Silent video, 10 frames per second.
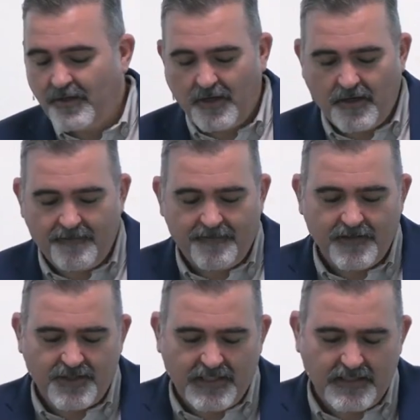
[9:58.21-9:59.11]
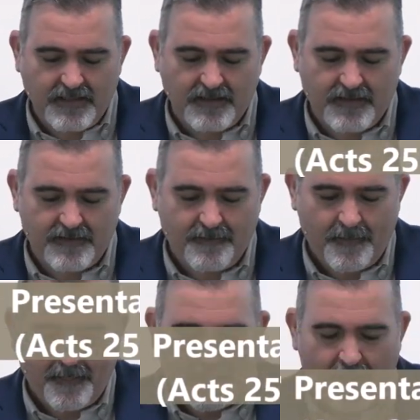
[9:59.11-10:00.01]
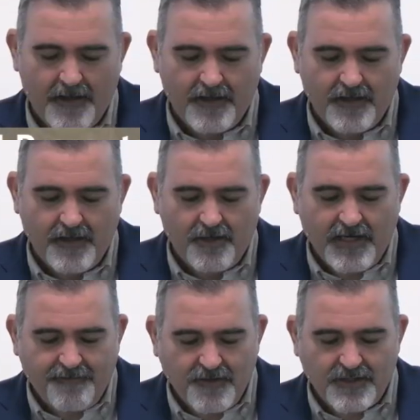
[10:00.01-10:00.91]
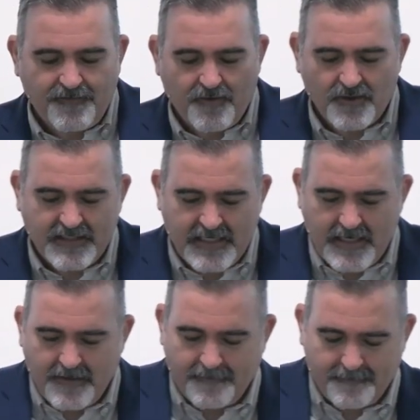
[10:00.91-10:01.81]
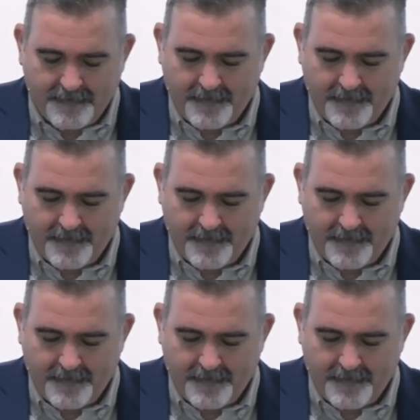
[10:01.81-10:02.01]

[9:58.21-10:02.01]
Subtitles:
of Jesus. Look at verse 14.